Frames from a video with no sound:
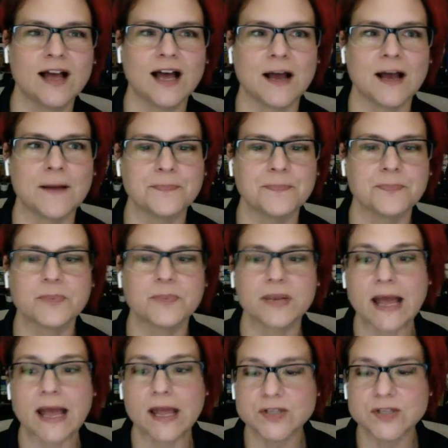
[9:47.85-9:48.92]

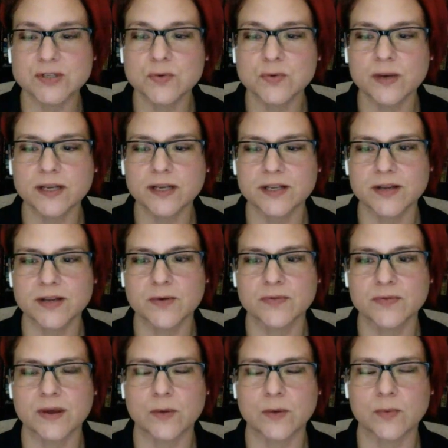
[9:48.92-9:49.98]
But I do want to
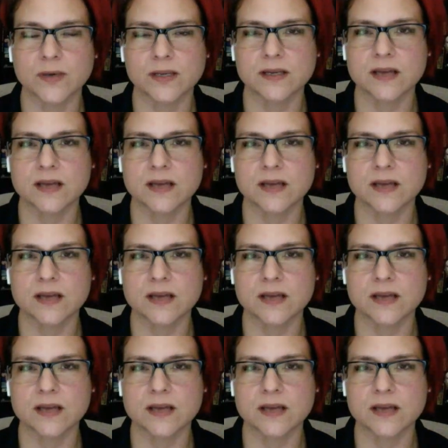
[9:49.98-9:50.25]
note that when it